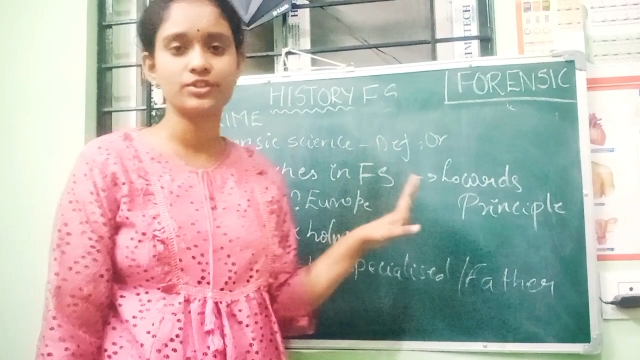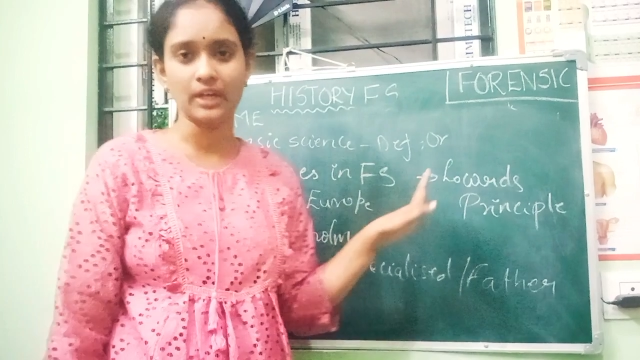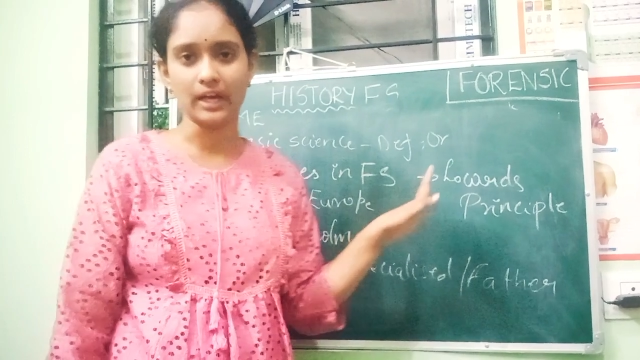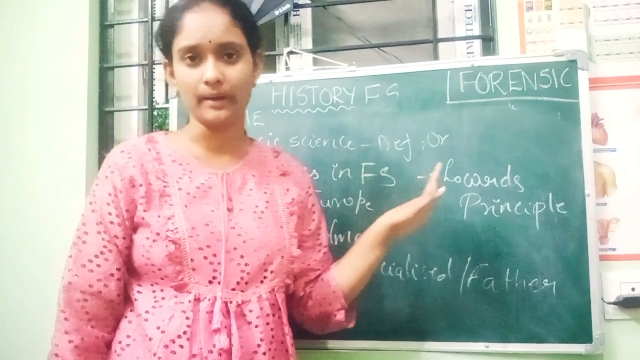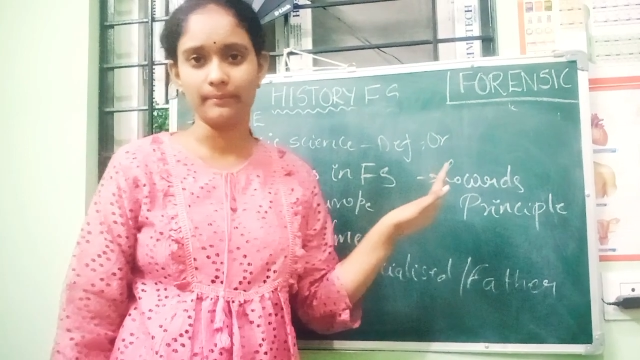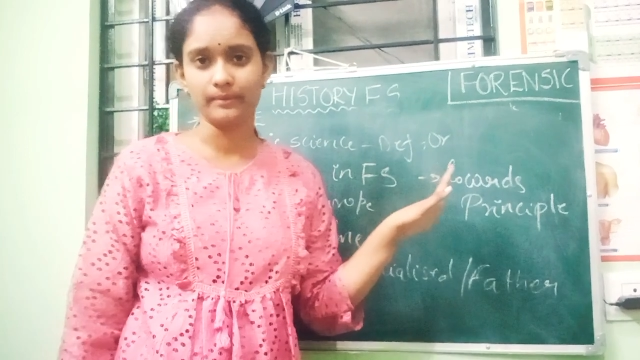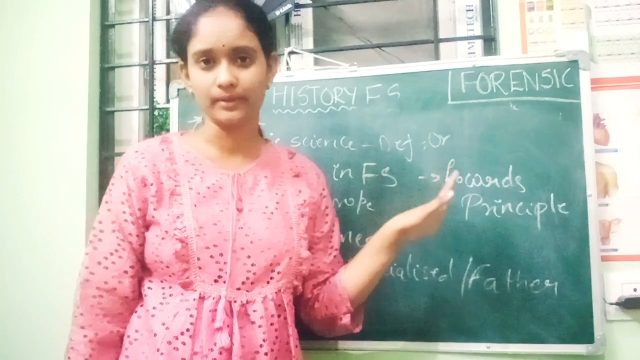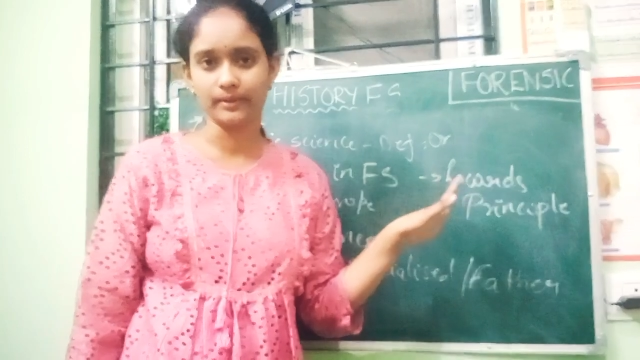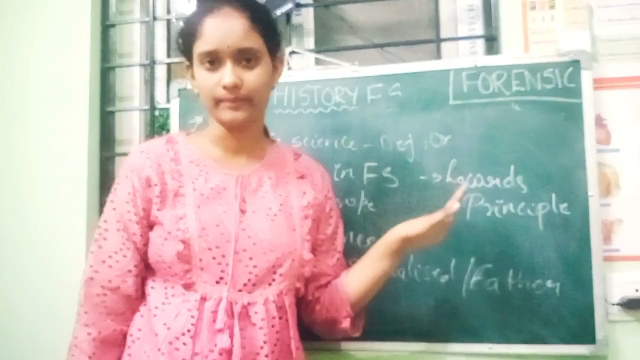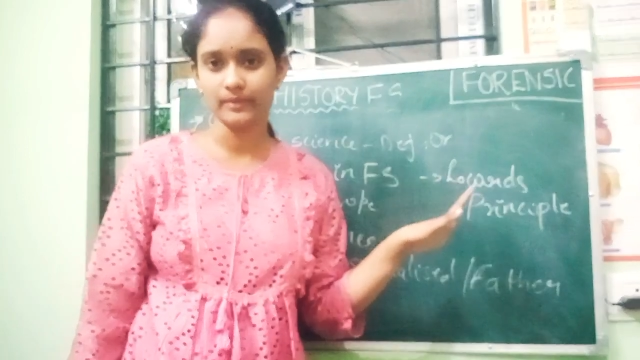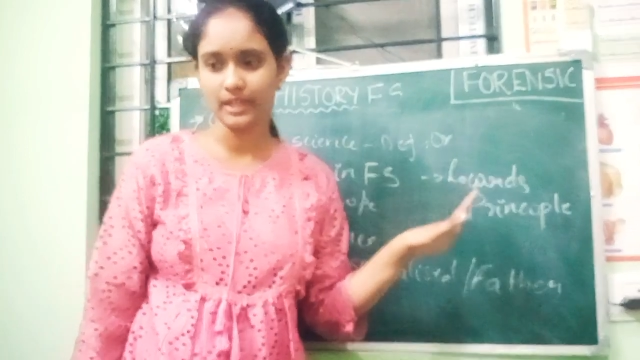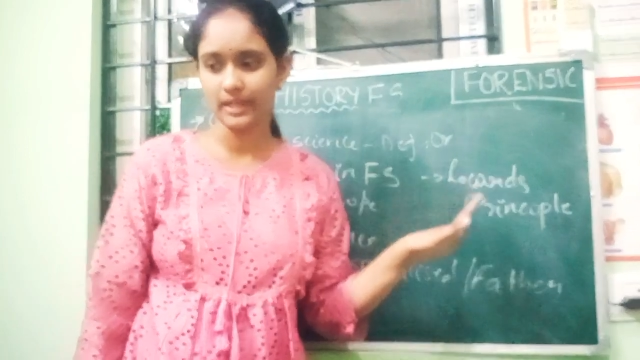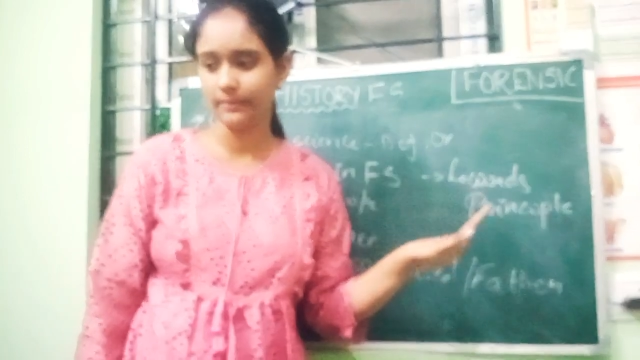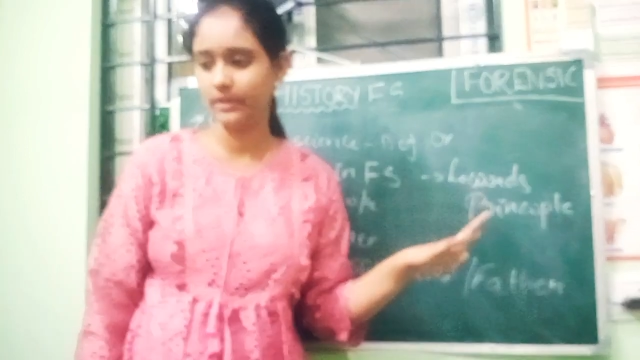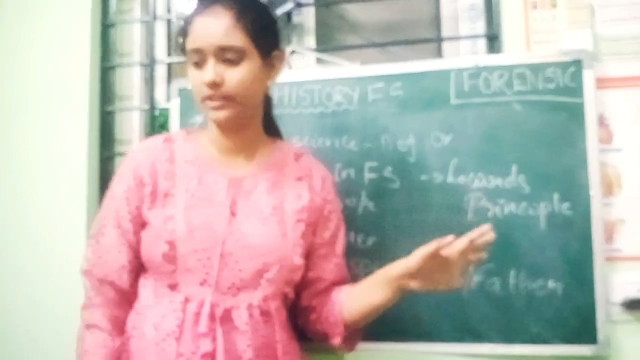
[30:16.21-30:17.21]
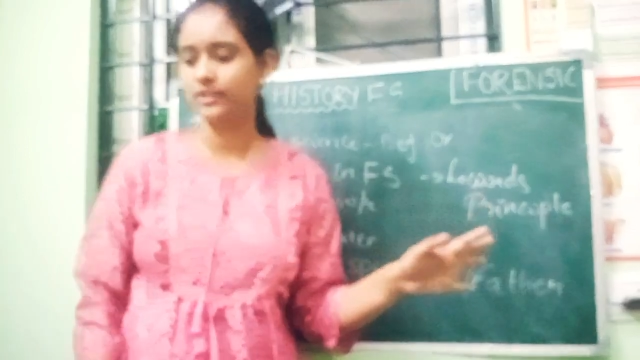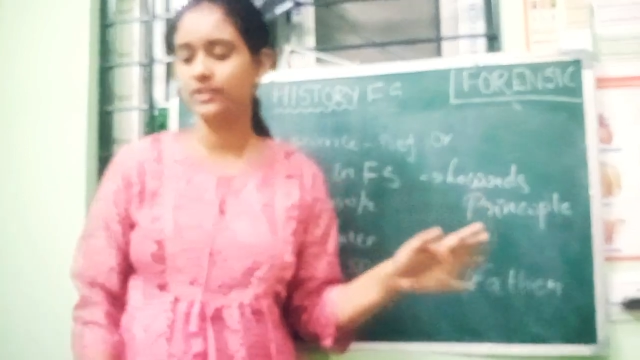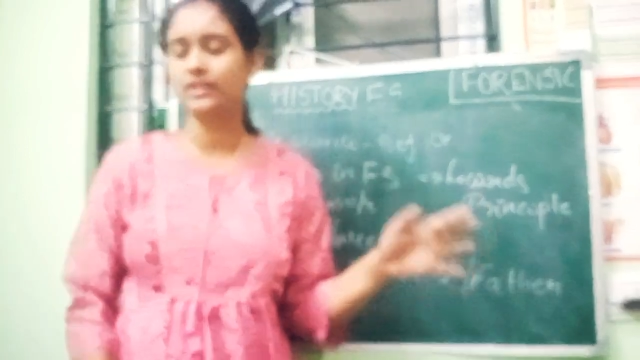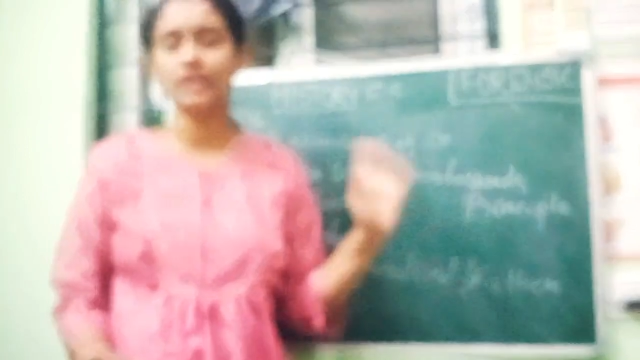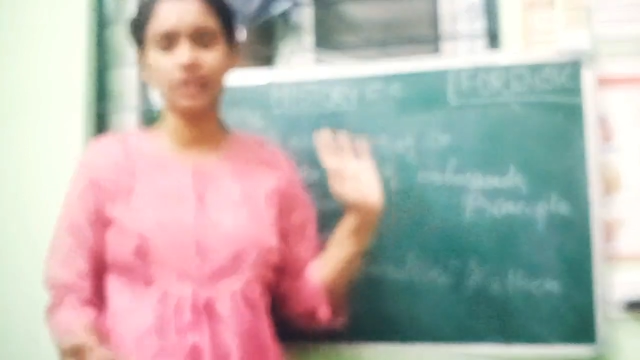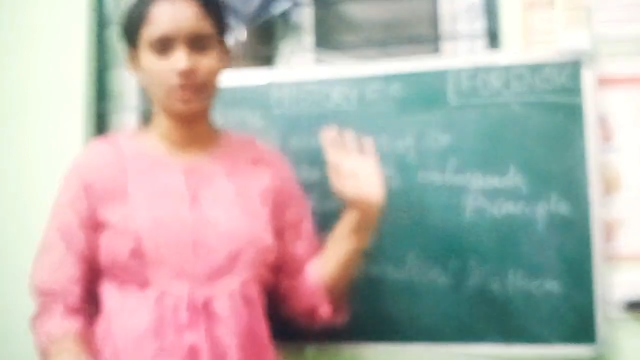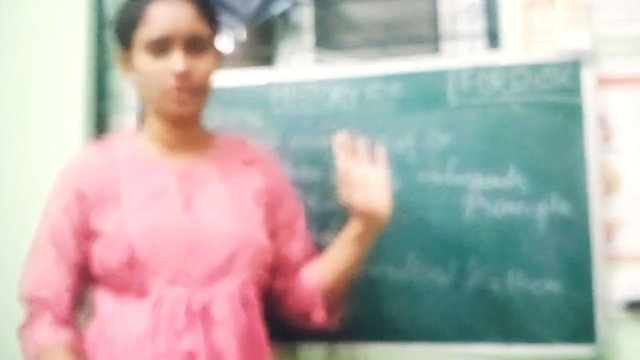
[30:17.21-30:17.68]
chapter, about this
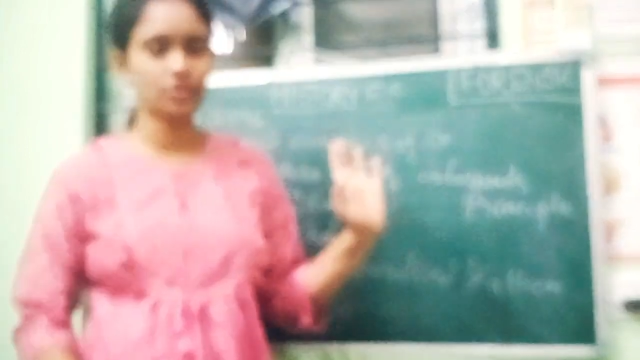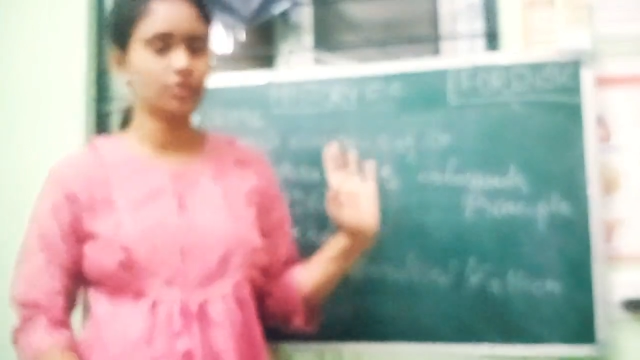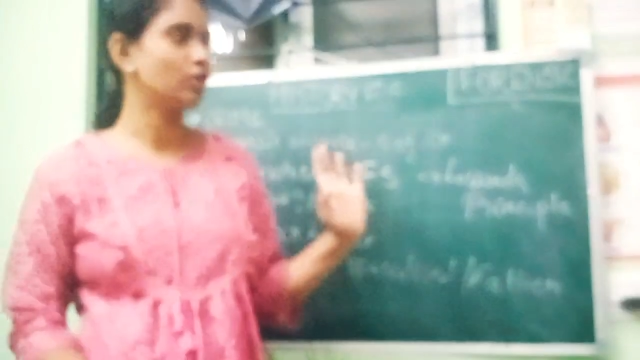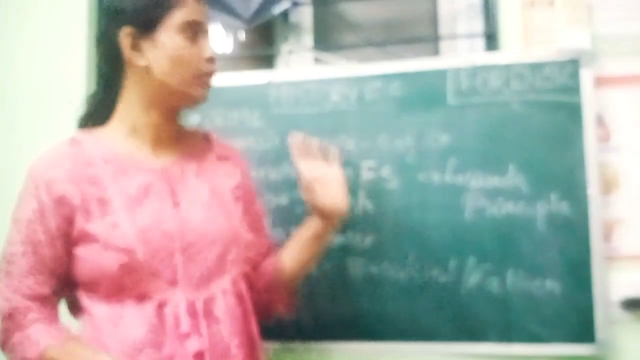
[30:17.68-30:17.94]
history